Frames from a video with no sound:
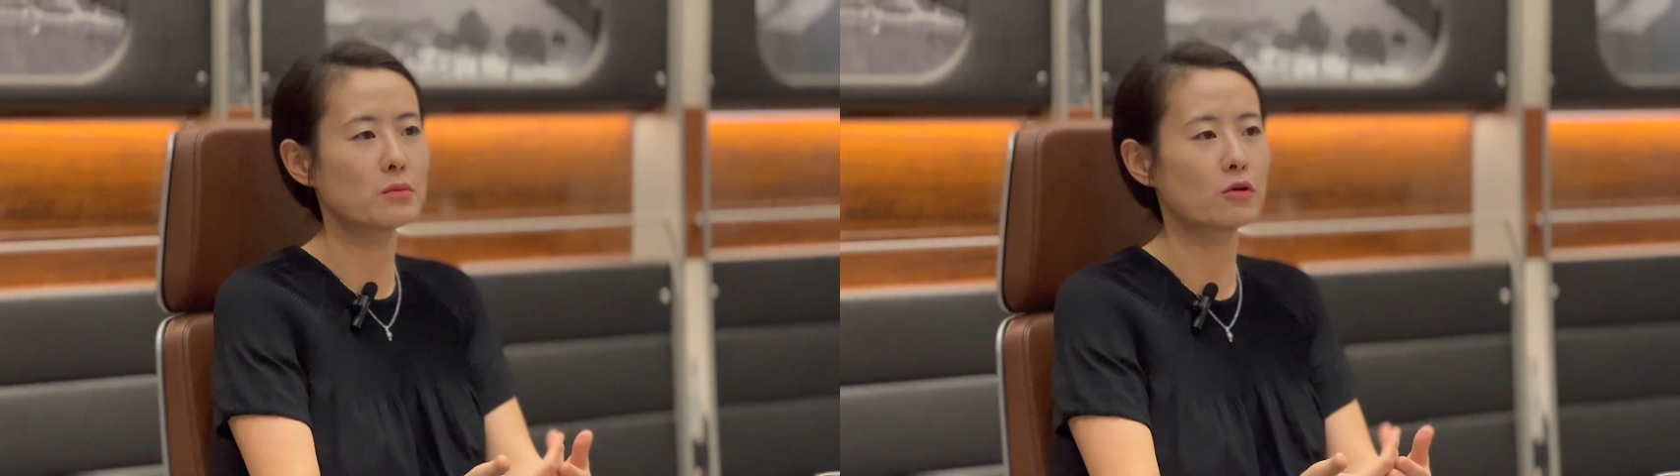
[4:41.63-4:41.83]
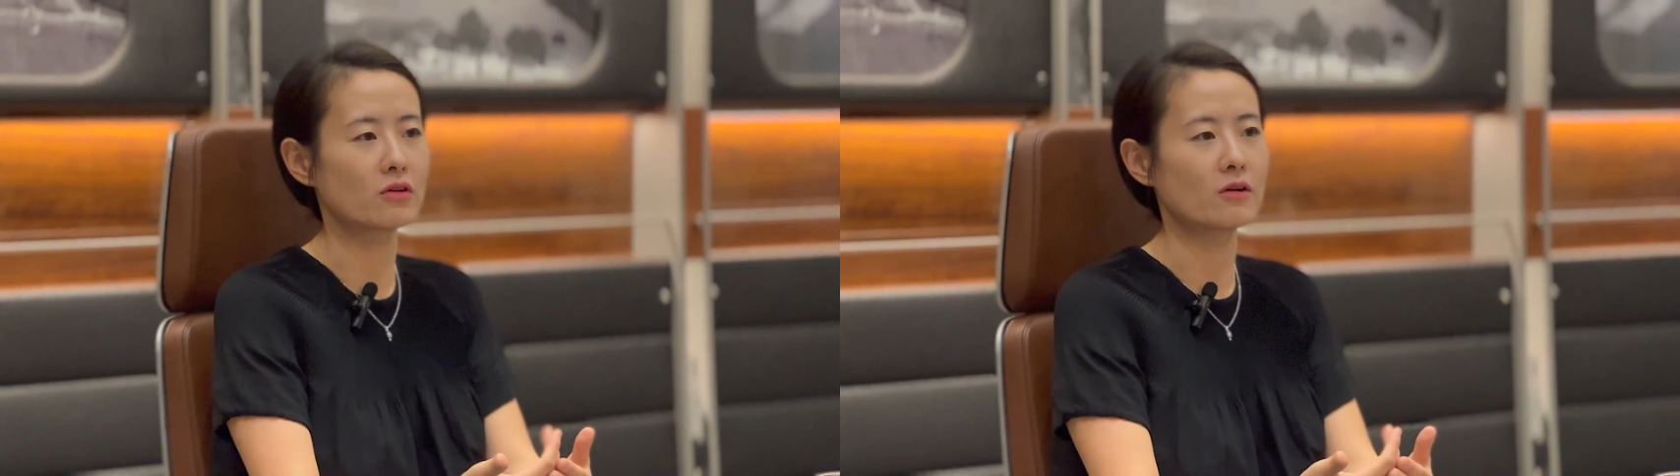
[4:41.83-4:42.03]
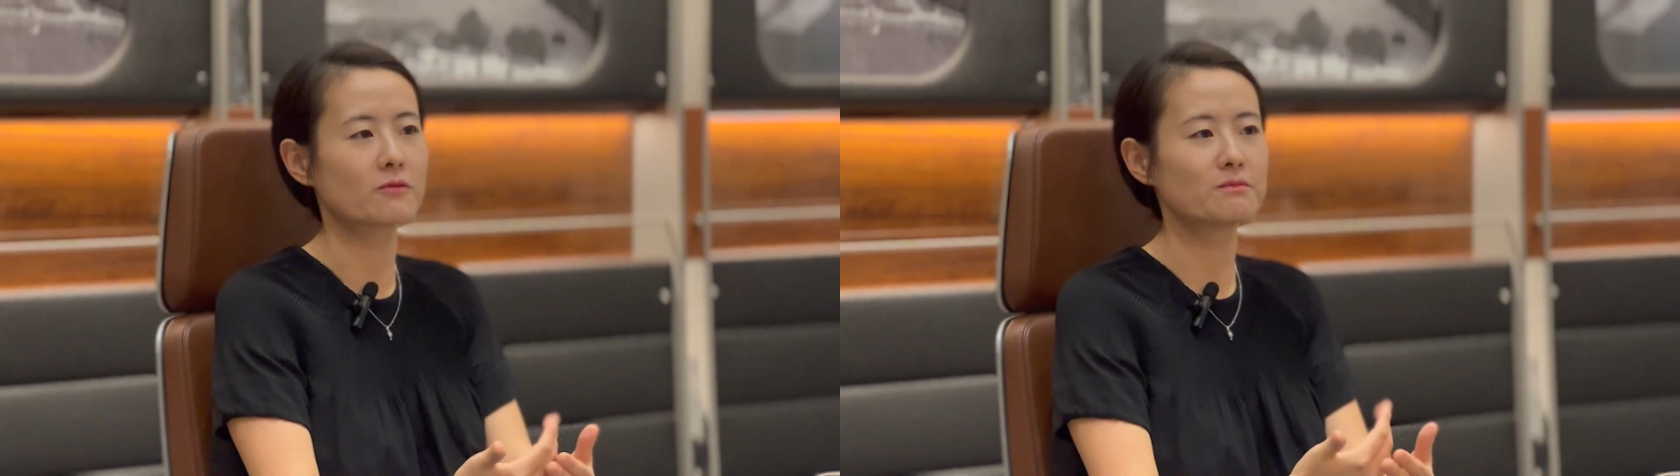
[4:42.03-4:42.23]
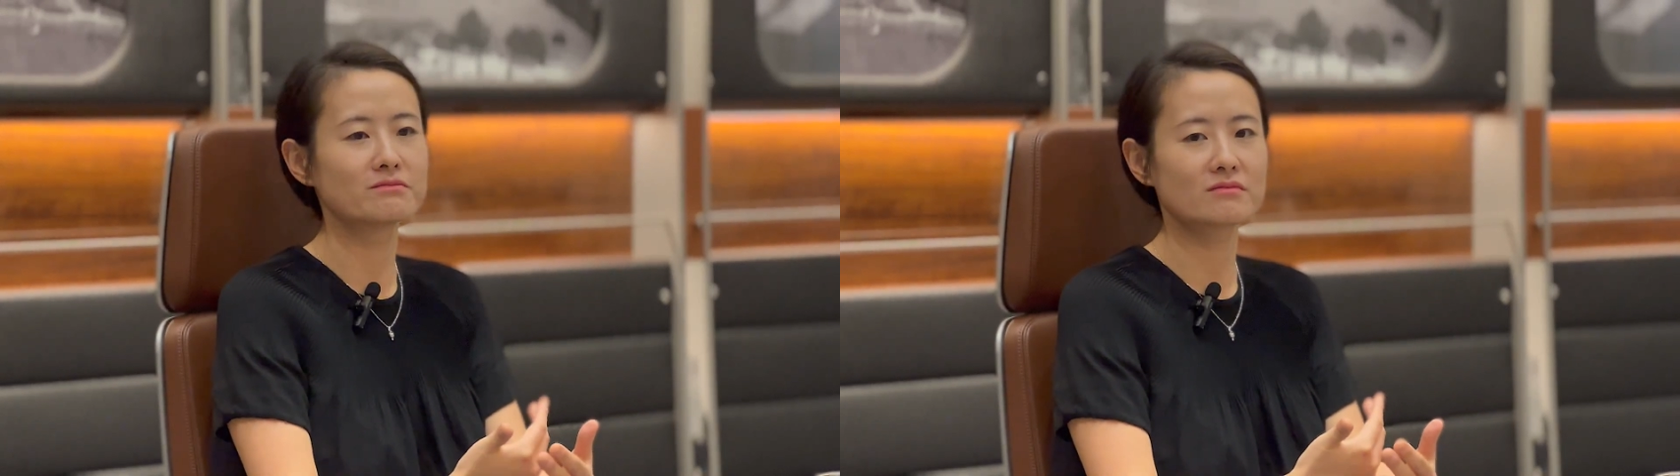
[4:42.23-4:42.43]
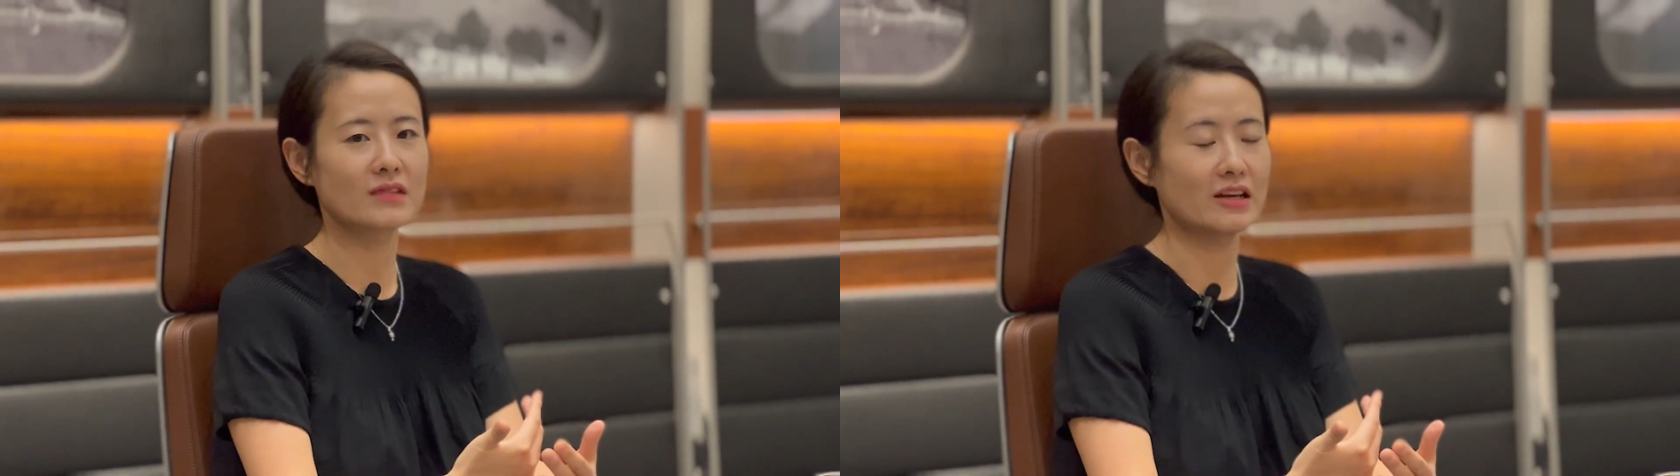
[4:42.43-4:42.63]
more
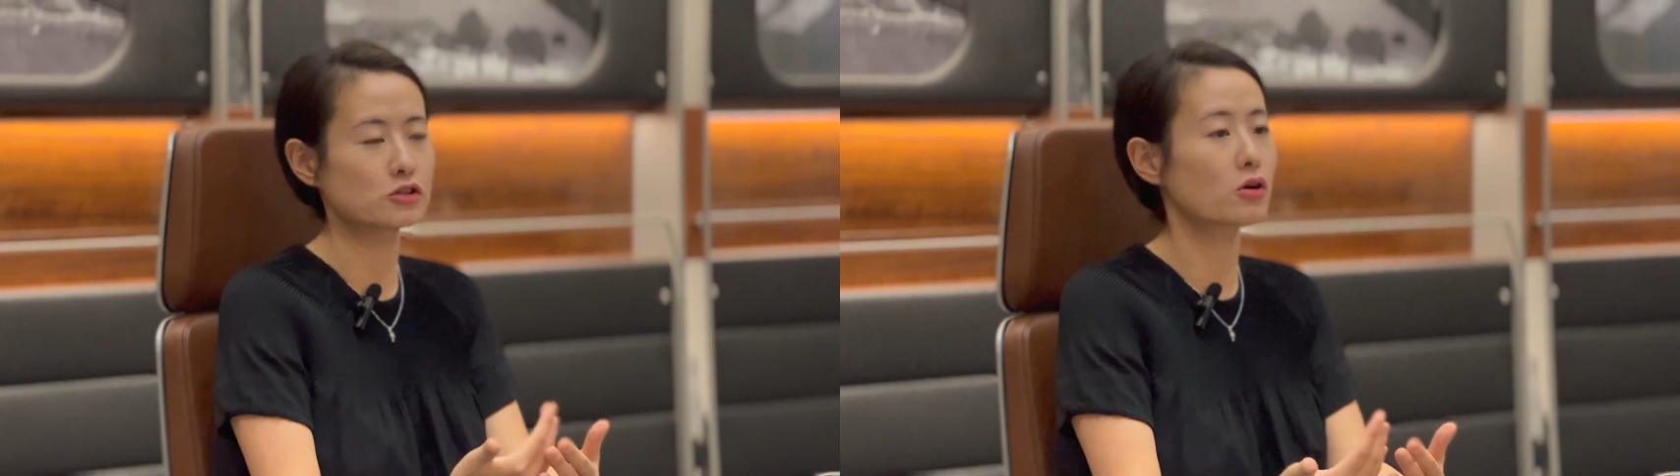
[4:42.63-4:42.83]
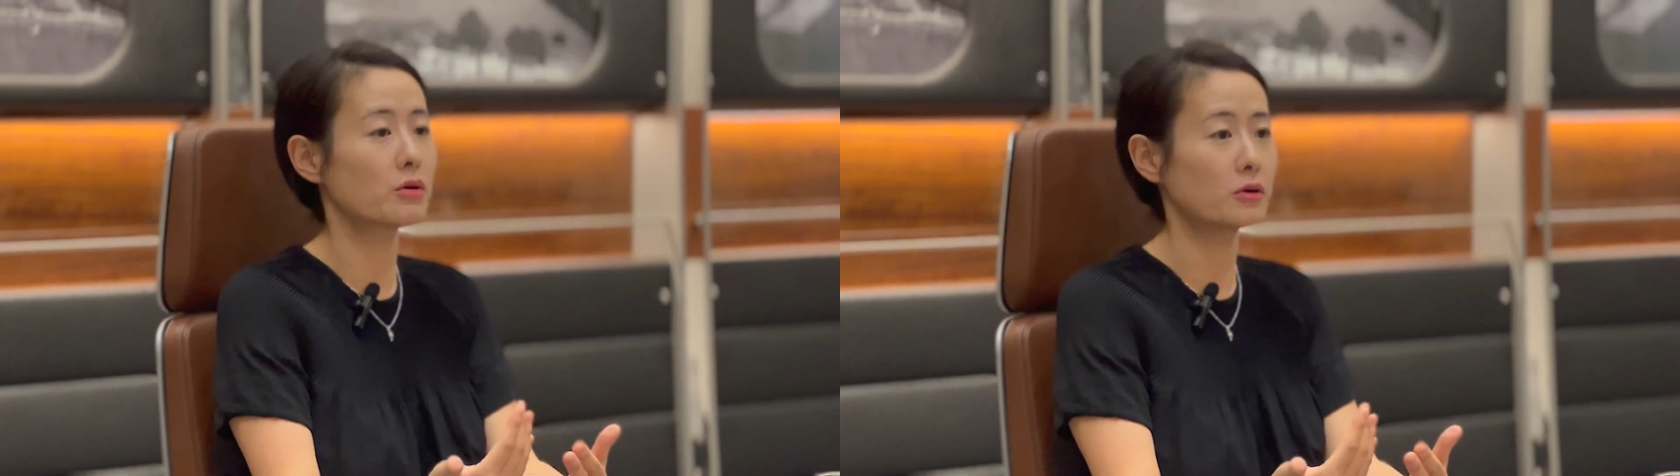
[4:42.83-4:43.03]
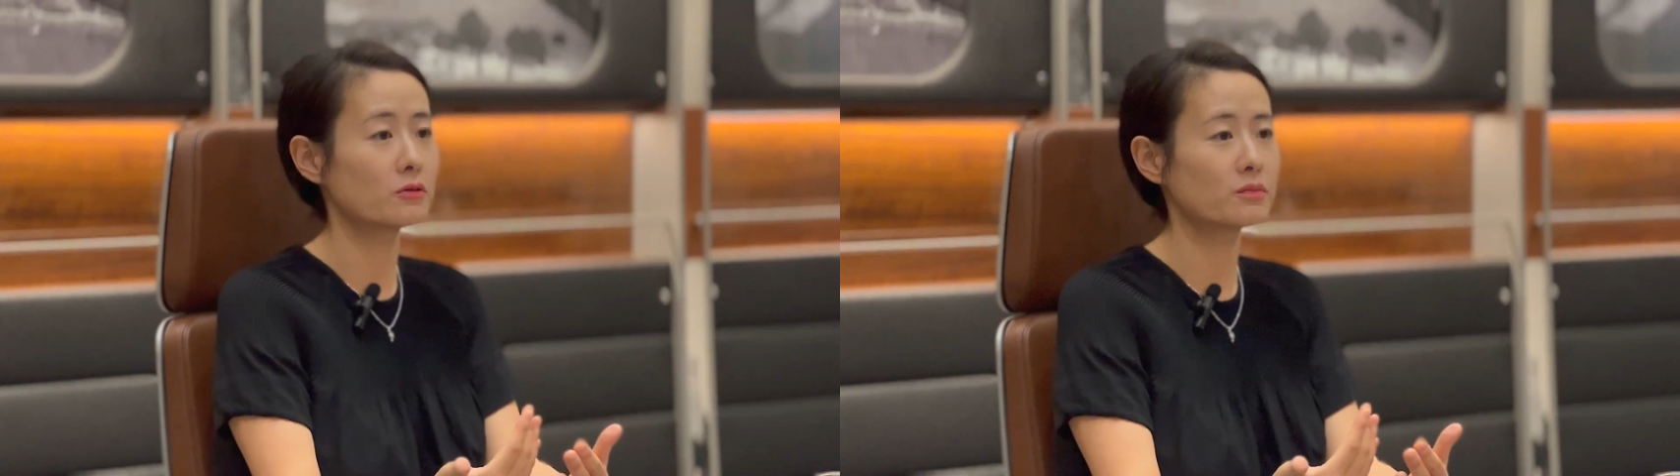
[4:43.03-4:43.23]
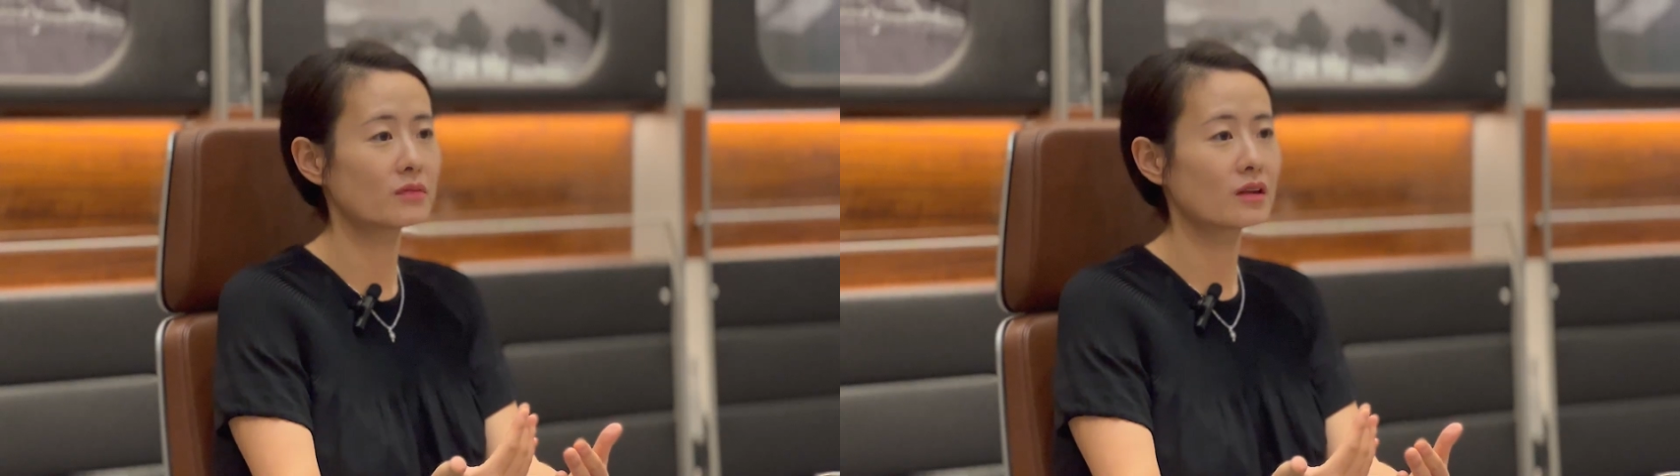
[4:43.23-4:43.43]
enjoyable.